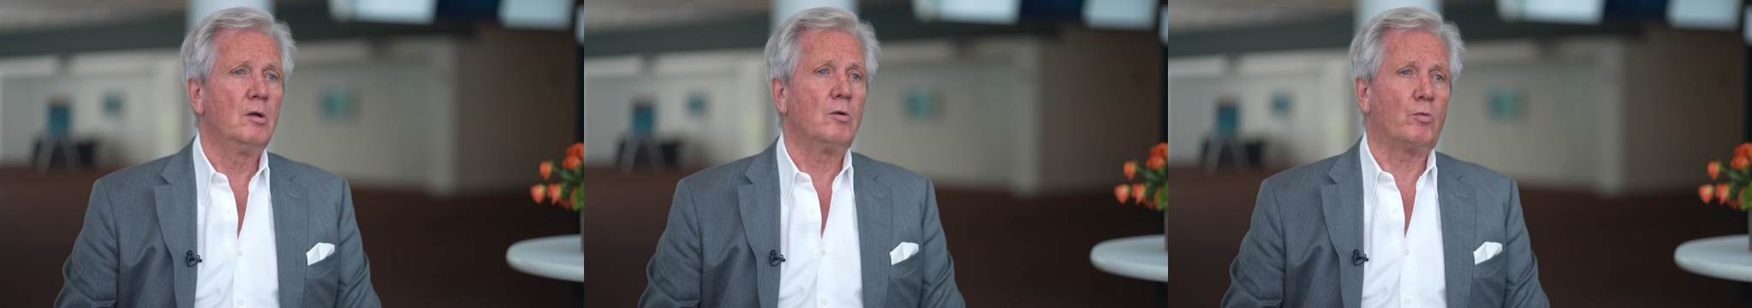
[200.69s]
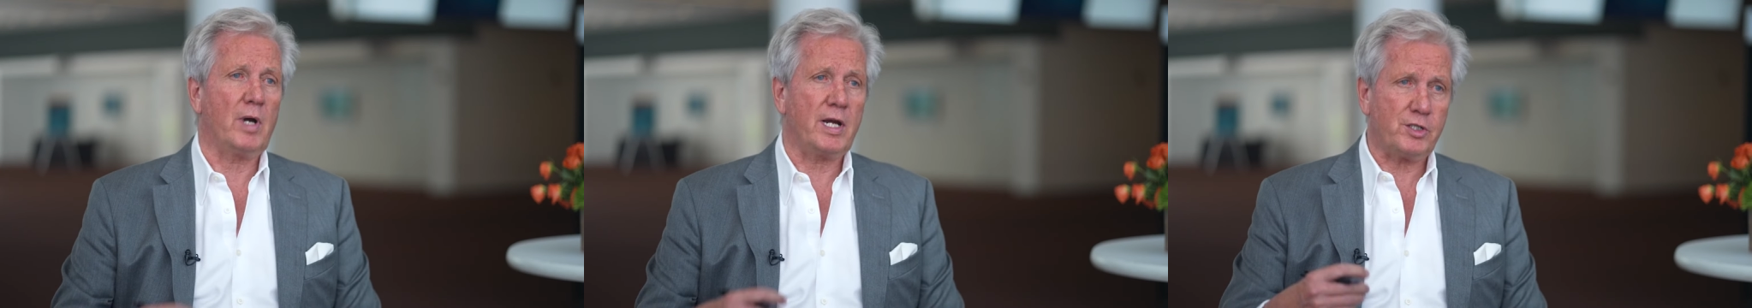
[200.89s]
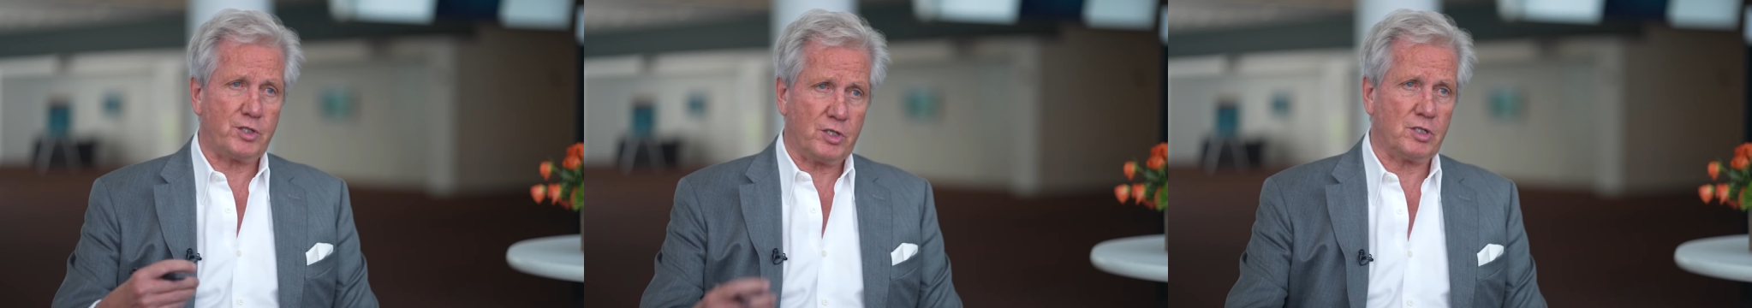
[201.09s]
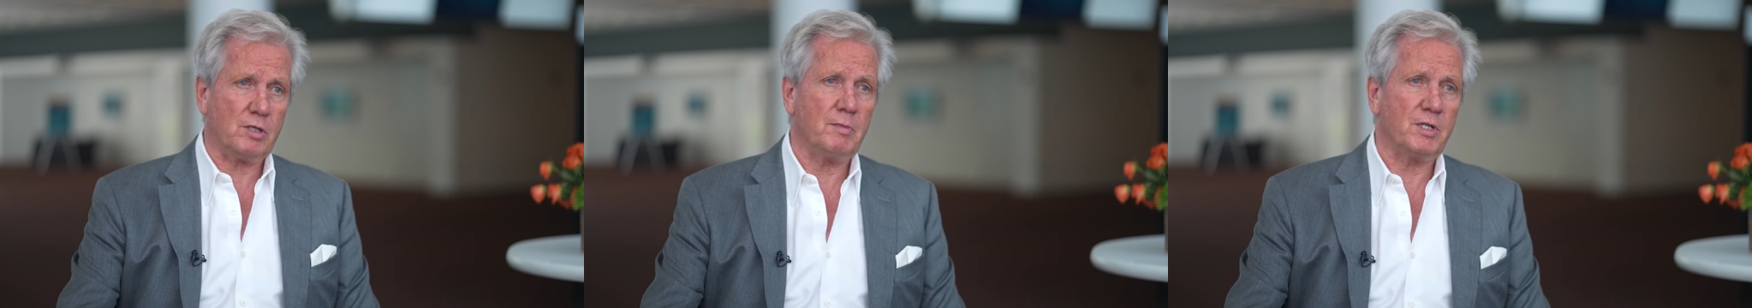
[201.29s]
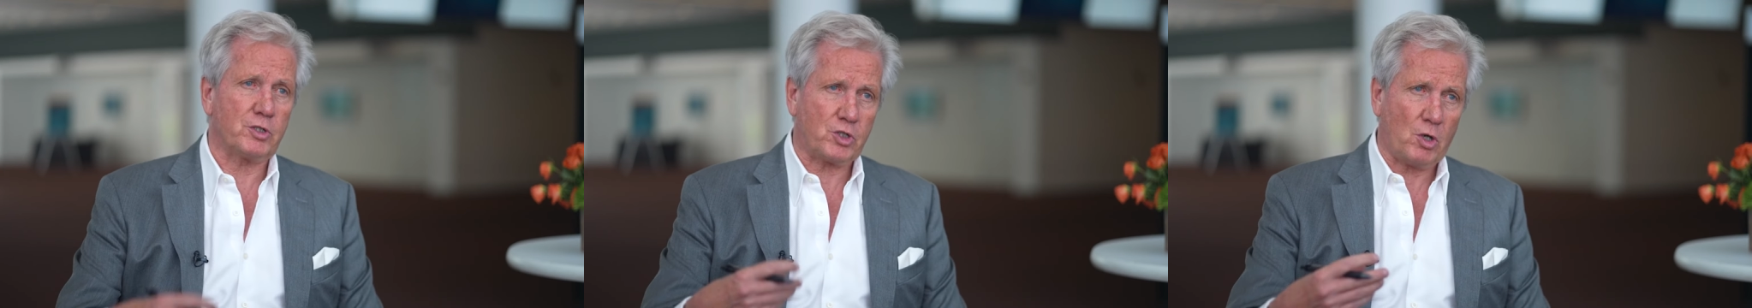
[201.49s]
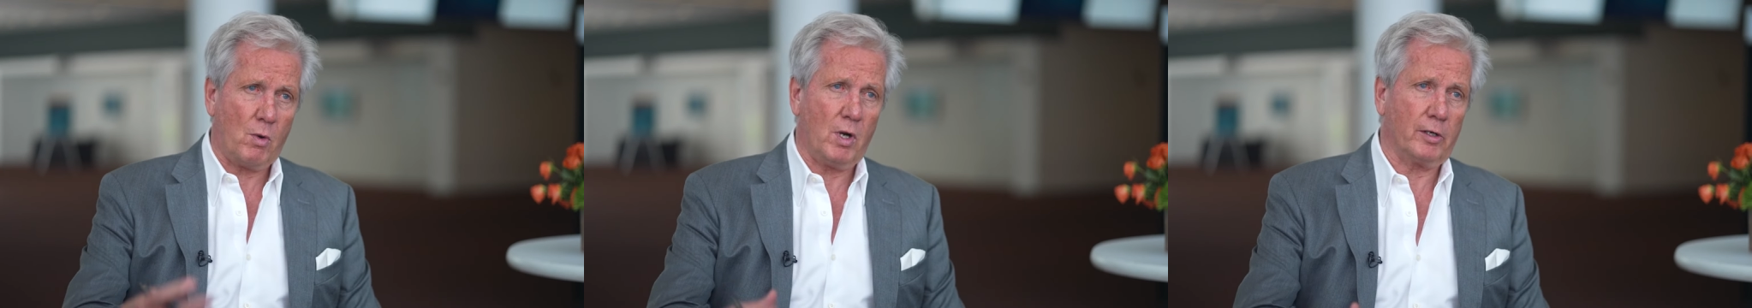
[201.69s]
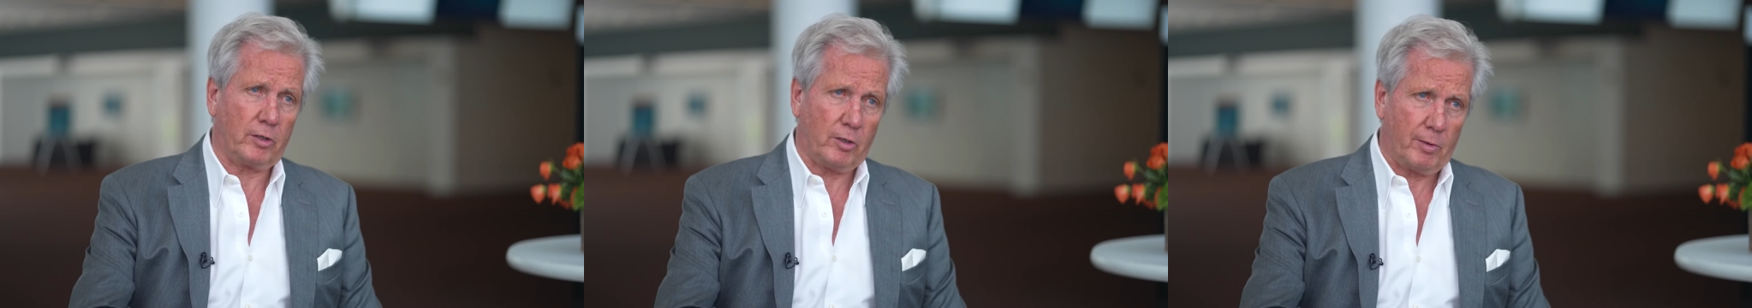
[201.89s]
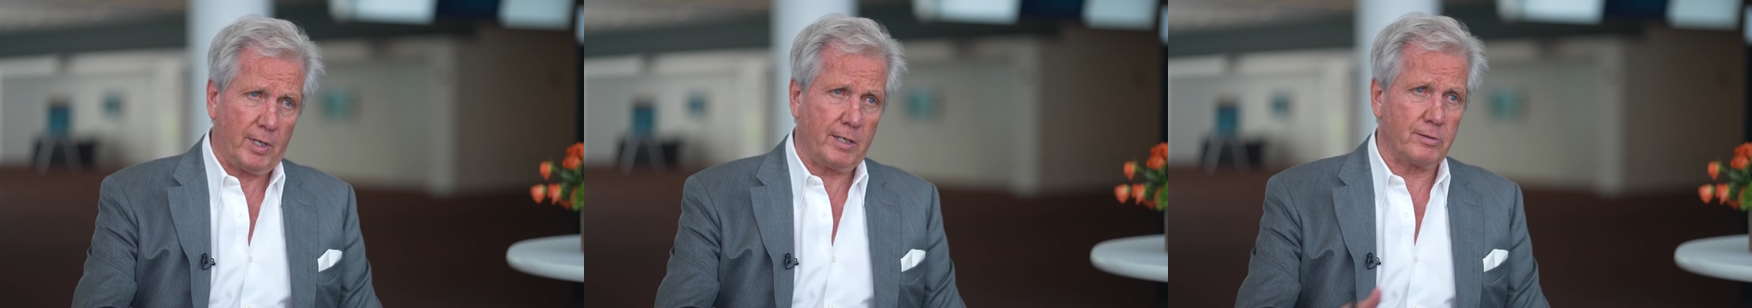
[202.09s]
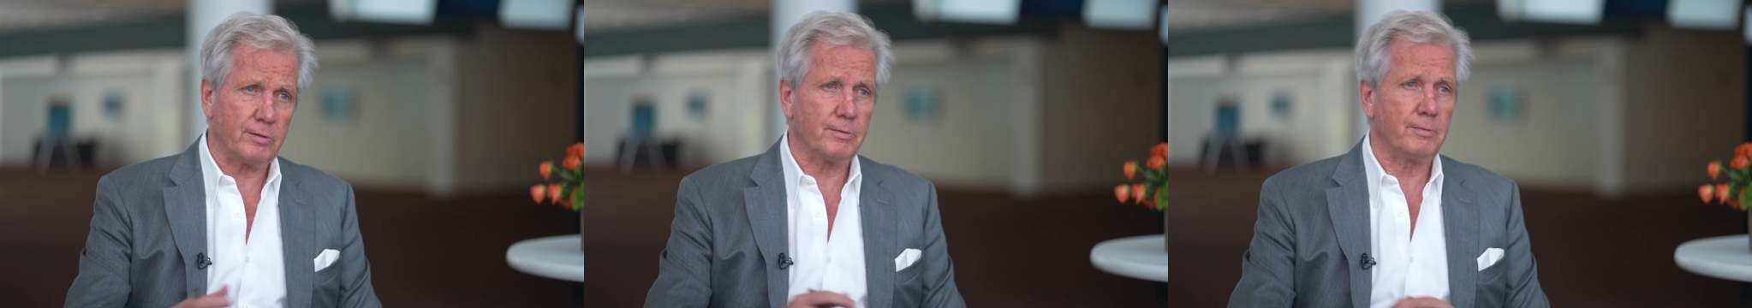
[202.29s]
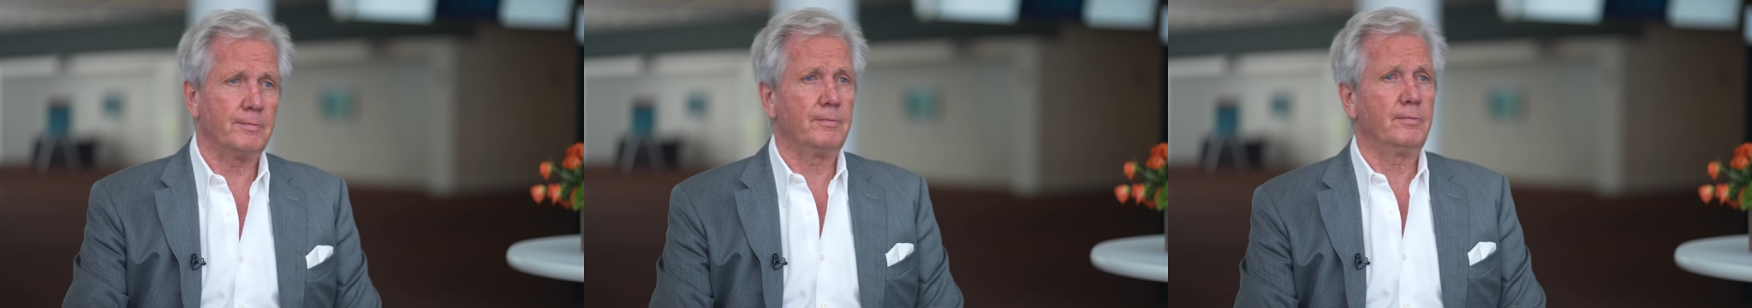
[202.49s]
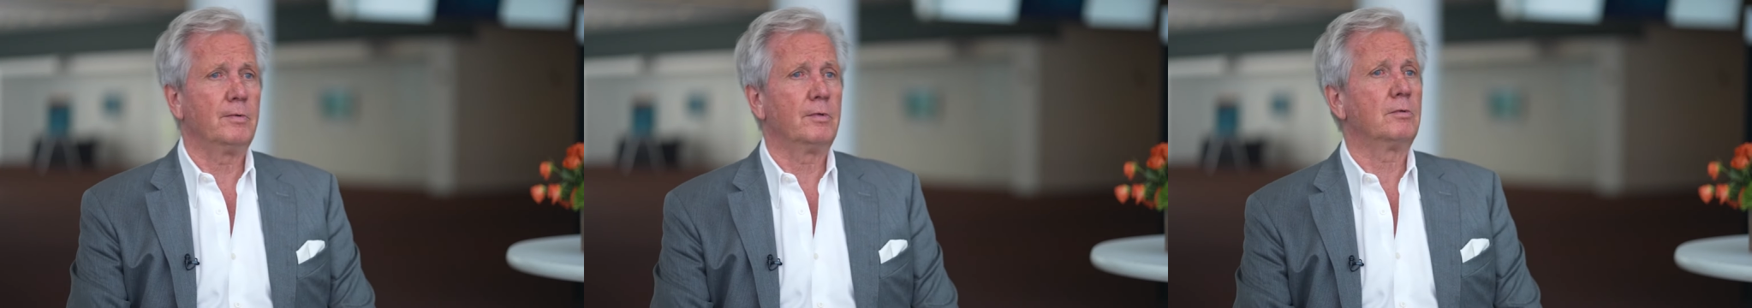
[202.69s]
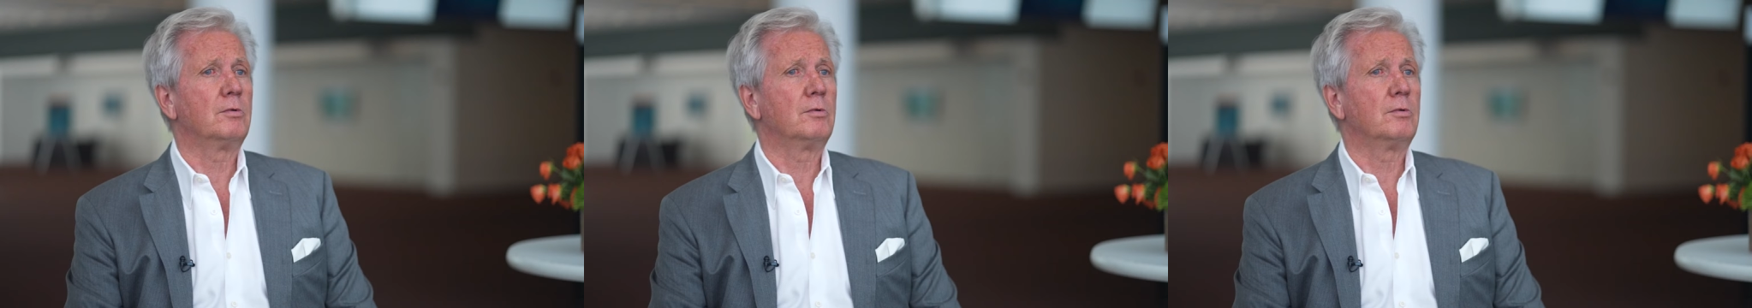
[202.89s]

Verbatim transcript: racism, and so on. Correct? Correct.